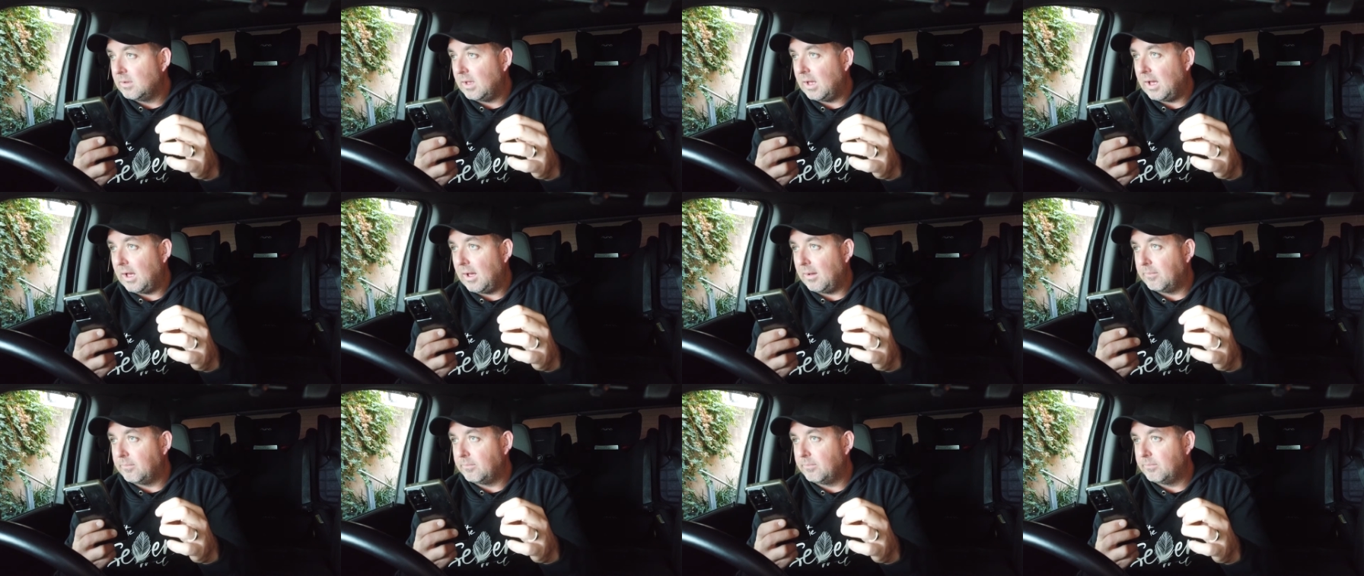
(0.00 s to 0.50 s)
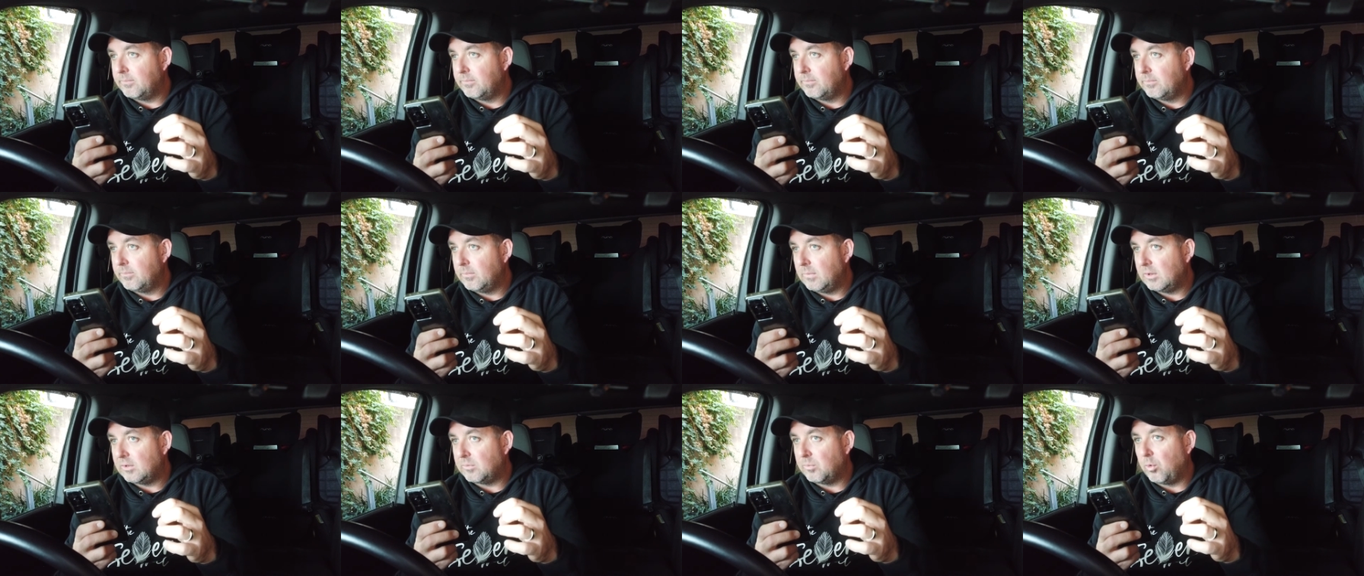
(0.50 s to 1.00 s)
Um,
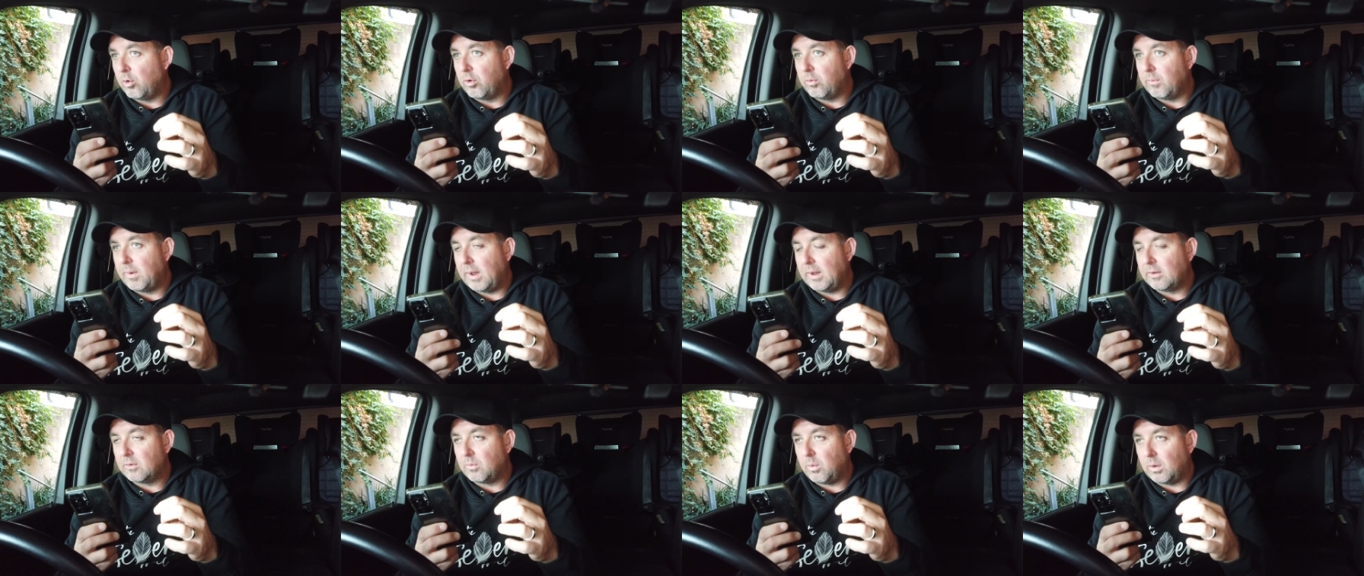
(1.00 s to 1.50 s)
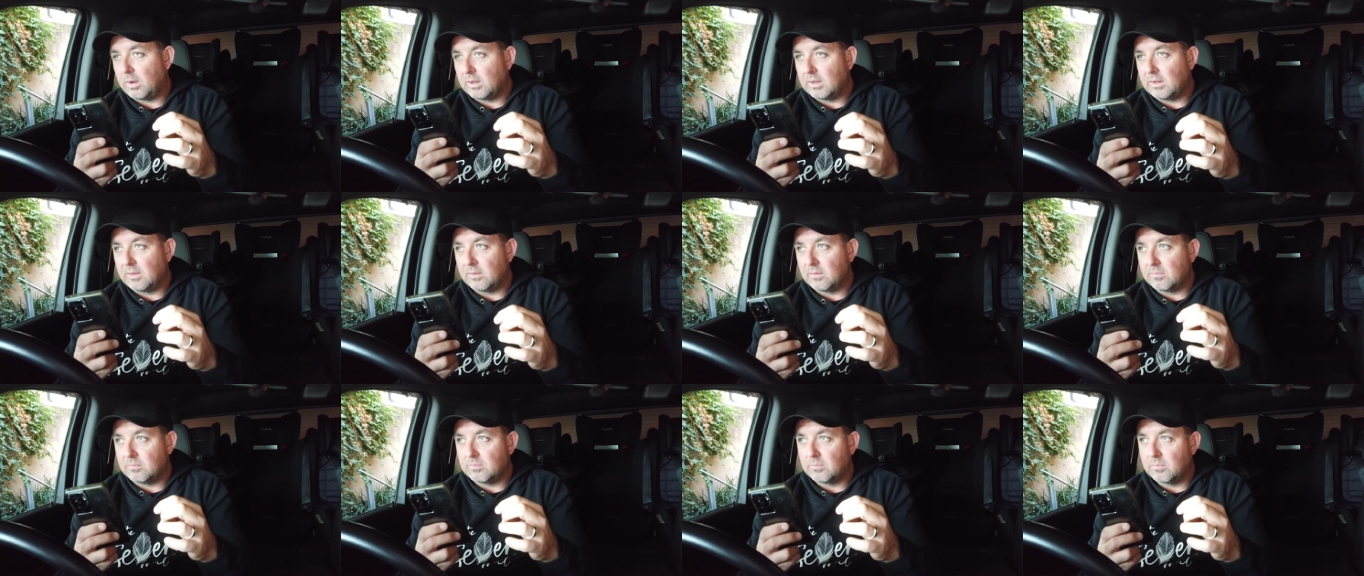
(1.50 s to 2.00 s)
it's more around
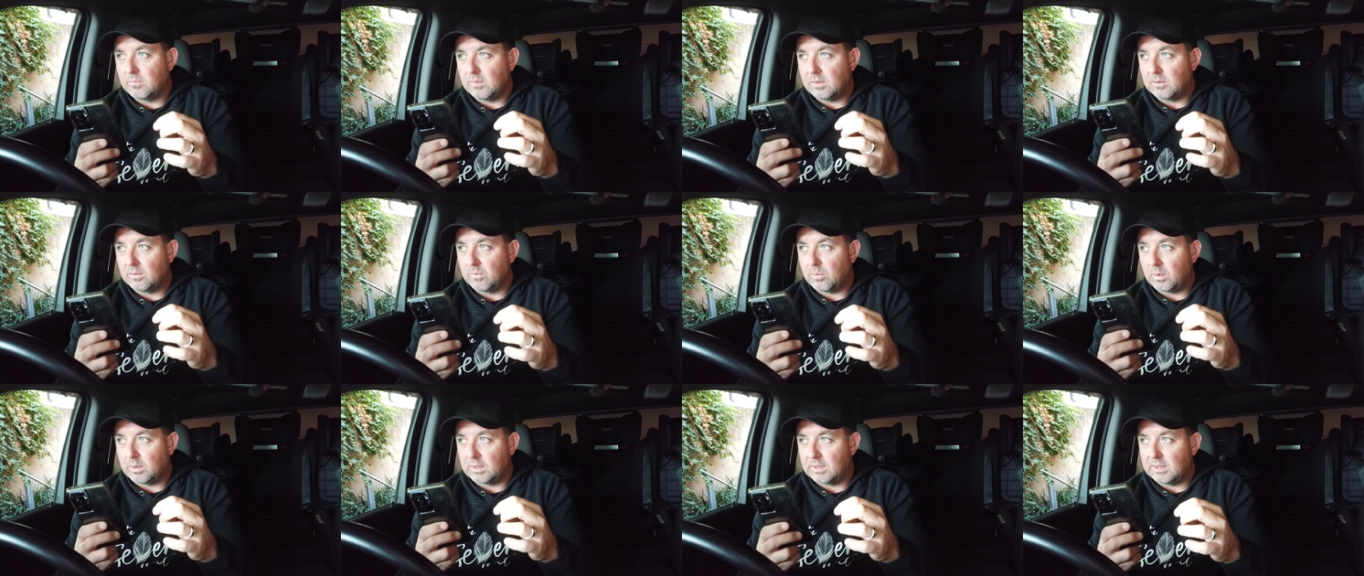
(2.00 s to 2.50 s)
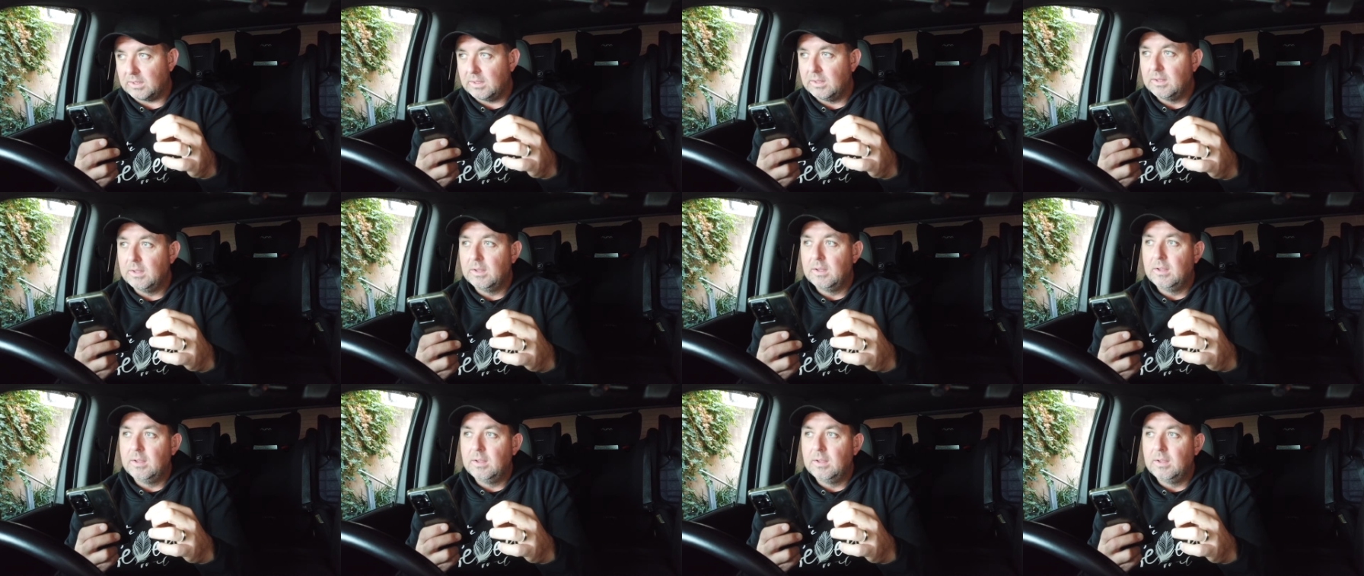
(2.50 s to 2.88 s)
quality than, than quantity.